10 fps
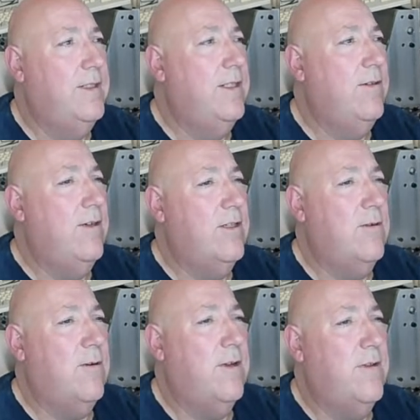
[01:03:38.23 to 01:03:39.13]
Right, so
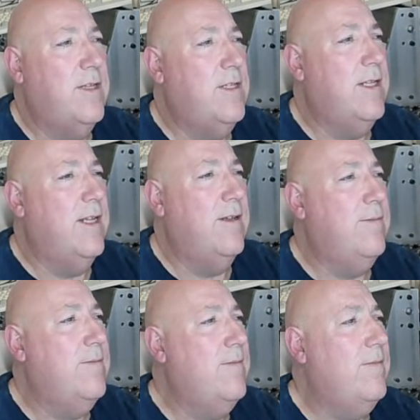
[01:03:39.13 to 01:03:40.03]
we're on this now.
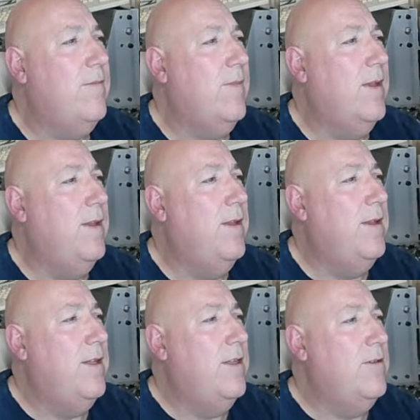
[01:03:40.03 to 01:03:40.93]

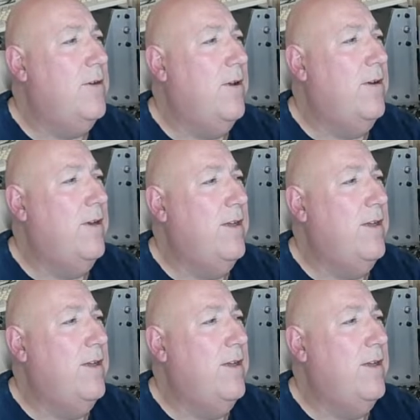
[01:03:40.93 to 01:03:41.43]
So we've got